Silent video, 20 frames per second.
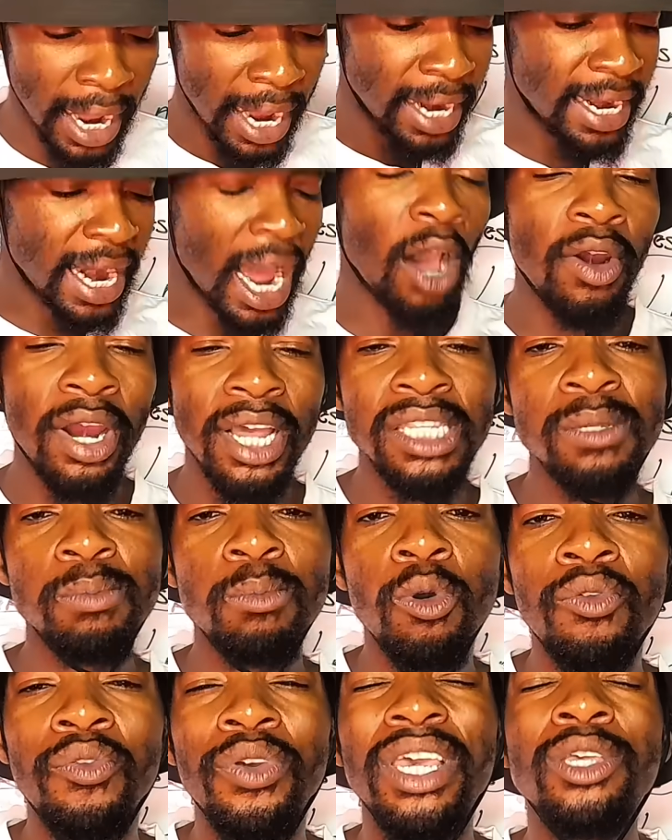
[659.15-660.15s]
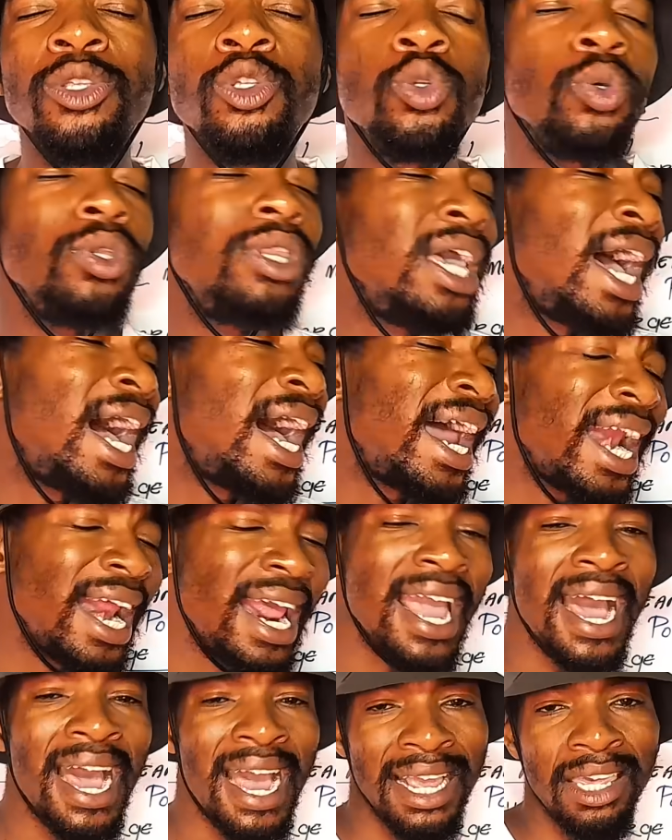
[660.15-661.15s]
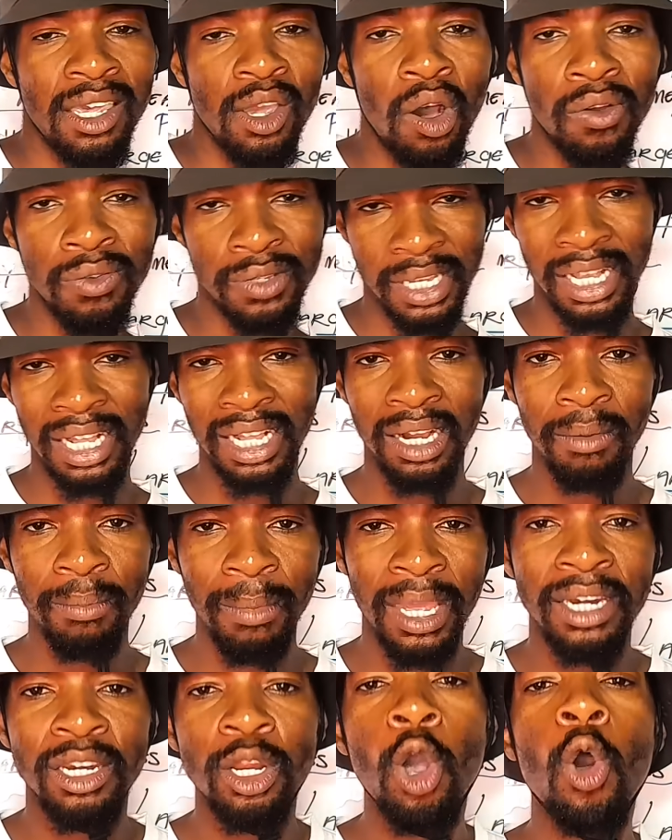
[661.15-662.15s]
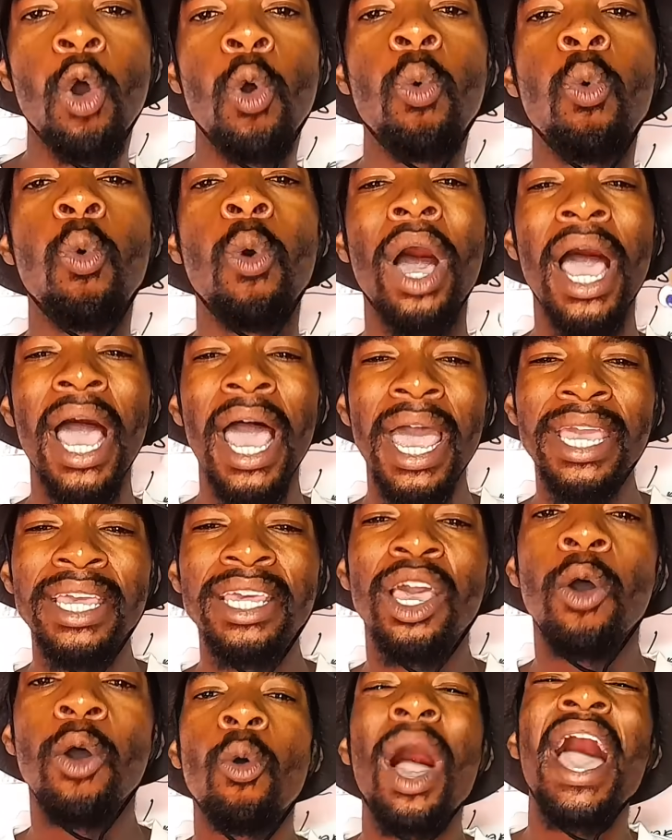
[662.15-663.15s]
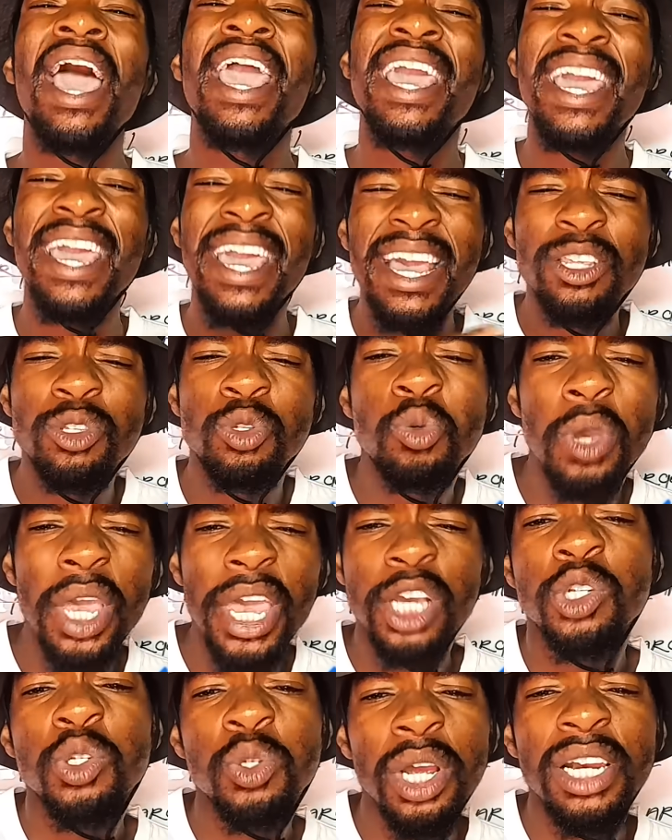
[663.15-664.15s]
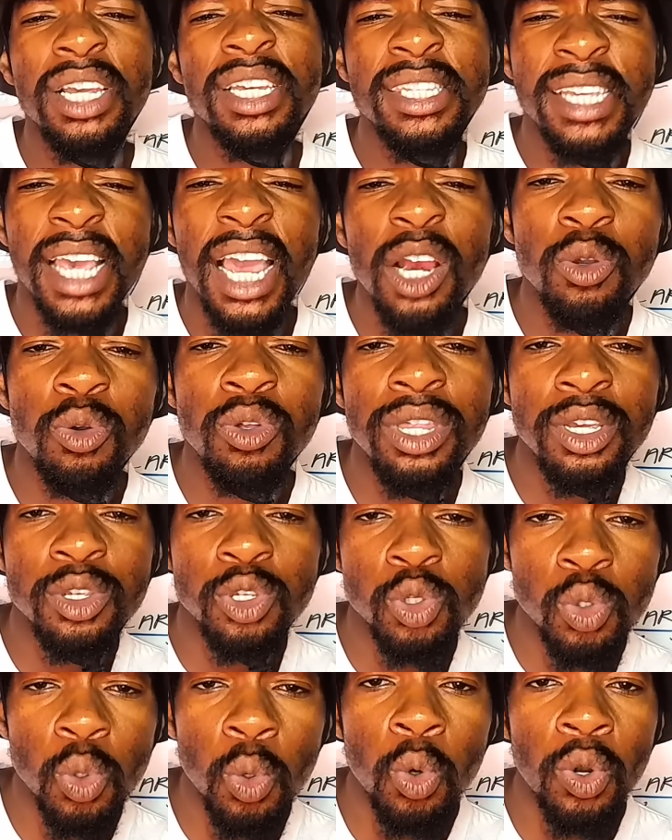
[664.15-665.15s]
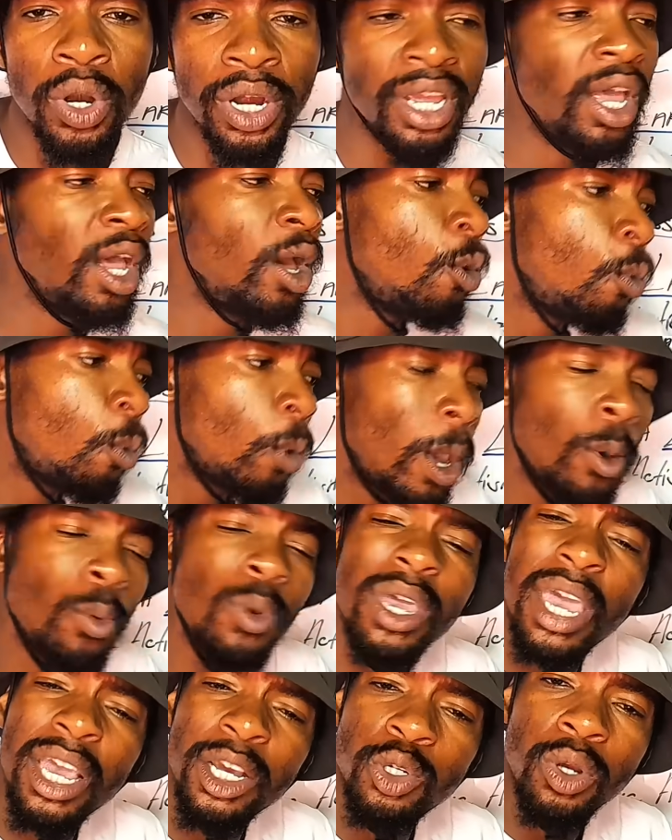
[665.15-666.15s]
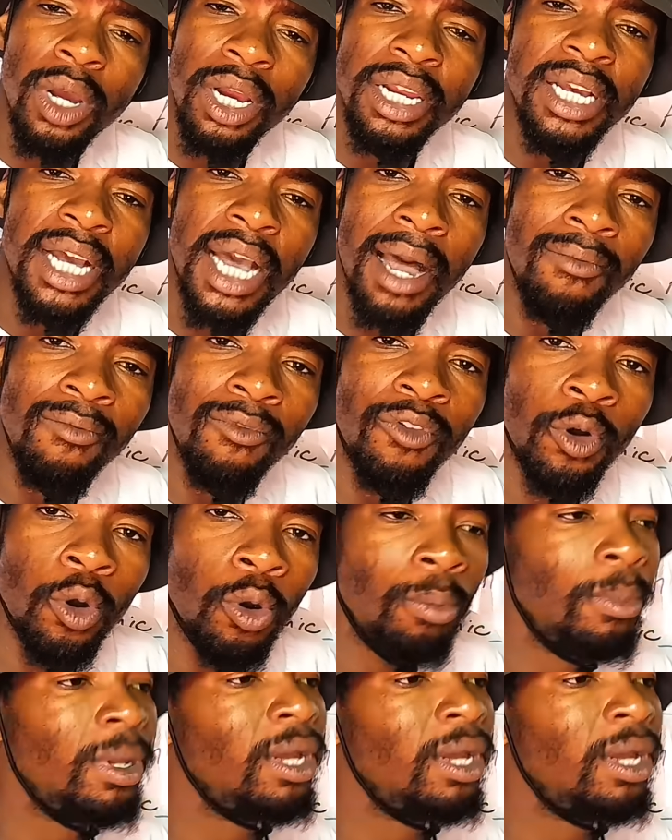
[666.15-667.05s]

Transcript: Now let's move into the hierarchy of settlement. Why I had to actually tell you the story where we actually come from.